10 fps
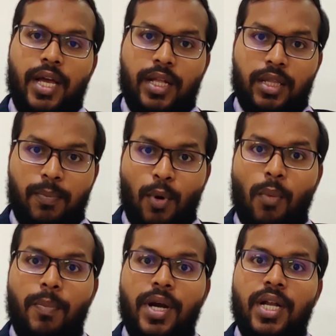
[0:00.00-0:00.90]
The
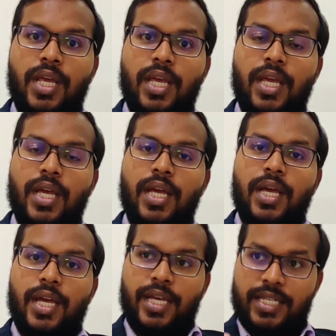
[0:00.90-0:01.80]
property
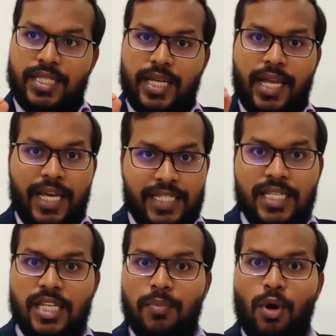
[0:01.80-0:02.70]
is an
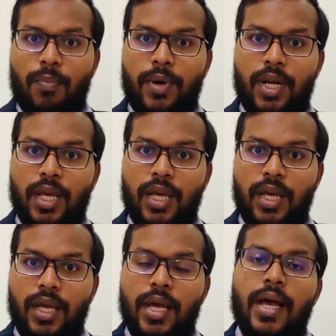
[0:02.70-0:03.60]
existing property,
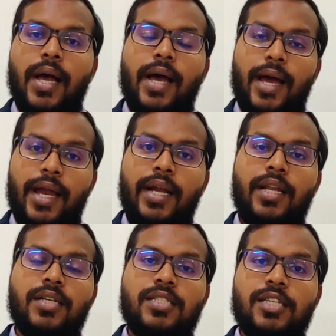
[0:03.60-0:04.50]

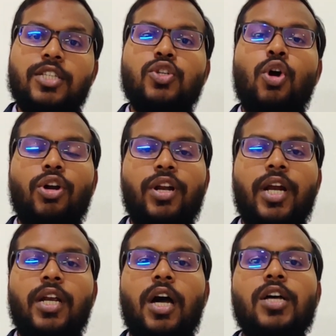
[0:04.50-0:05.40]
and such
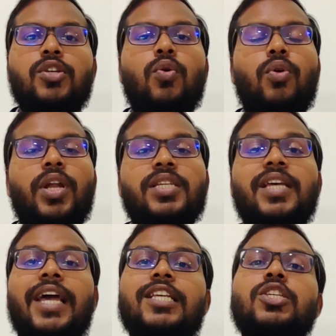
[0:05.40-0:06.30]
contract are known as
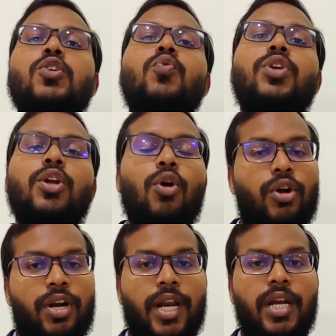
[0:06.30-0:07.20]
executed
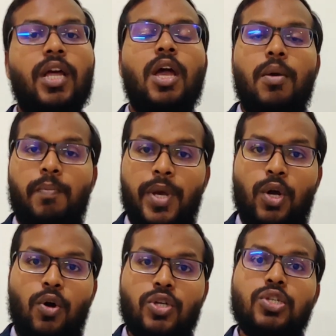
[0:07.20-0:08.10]
contract
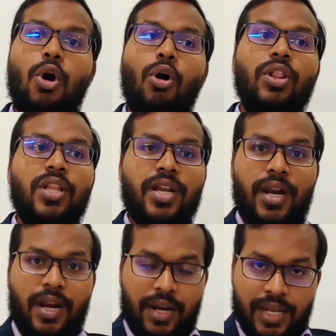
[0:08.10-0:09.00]
because all the
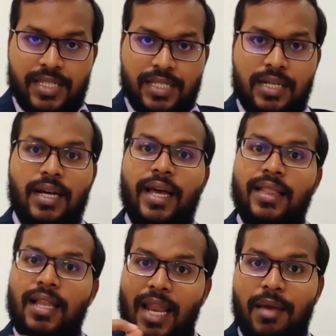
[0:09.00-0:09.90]
risk and
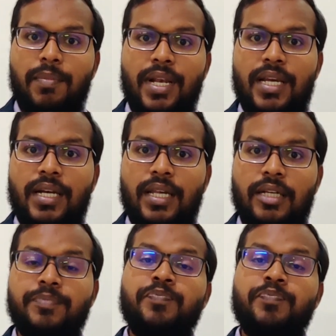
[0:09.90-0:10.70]
the liability